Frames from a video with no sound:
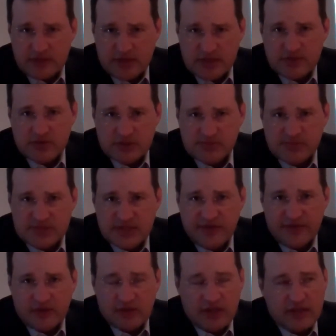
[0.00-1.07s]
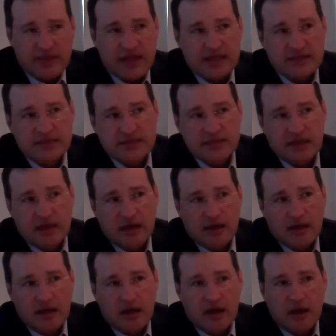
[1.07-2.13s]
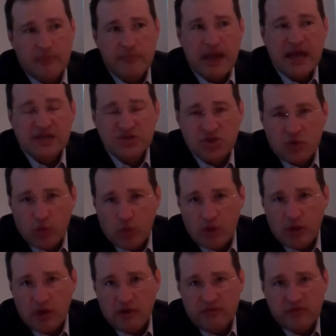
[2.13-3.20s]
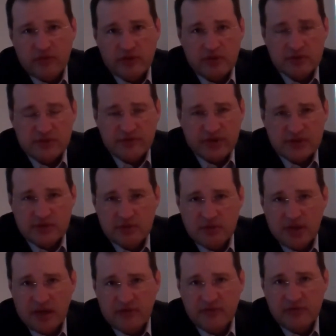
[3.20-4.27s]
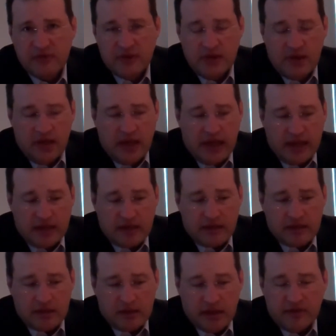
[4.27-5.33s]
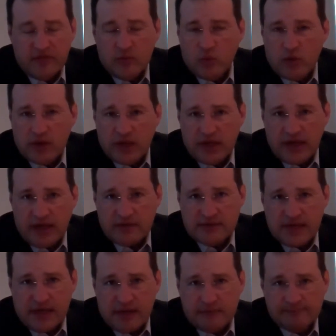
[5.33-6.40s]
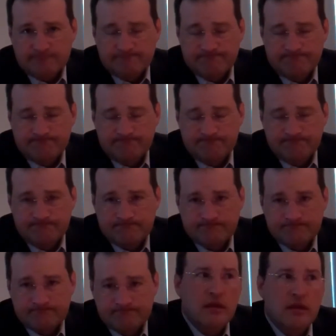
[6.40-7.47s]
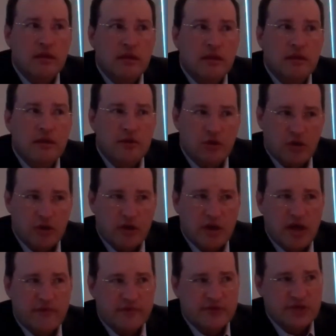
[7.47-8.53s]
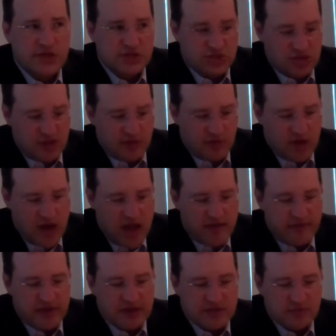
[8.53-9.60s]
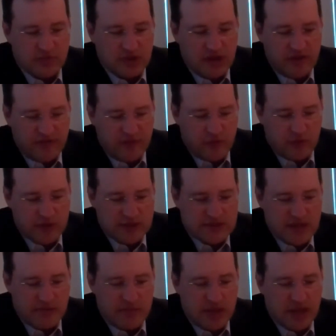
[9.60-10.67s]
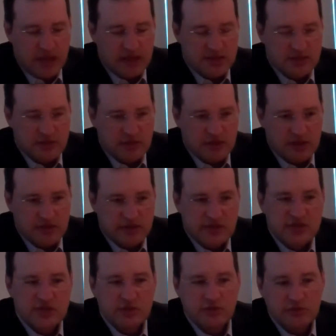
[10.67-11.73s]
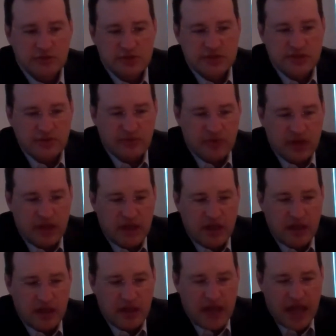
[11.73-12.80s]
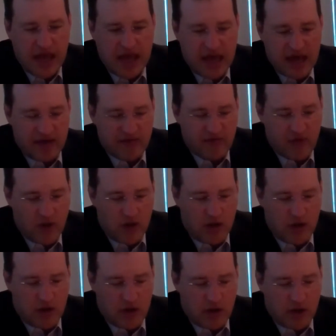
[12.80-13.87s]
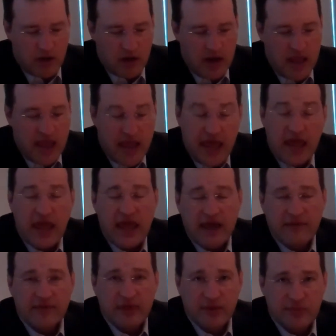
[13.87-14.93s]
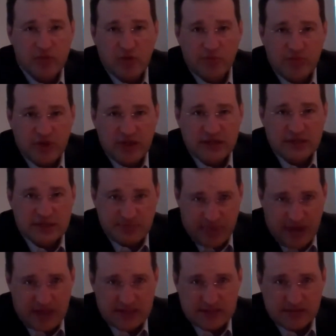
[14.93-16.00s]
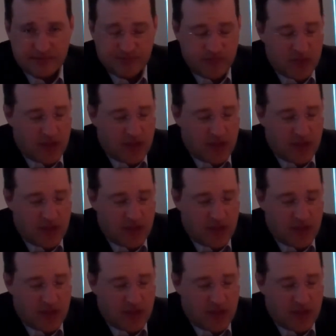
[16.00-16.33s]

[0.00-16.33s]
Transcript: district specifically. That's a magic word for those of us who love and live and work in downtown. The current conversation that we're having is really focused on making certain that the students that we have have the appropriate space,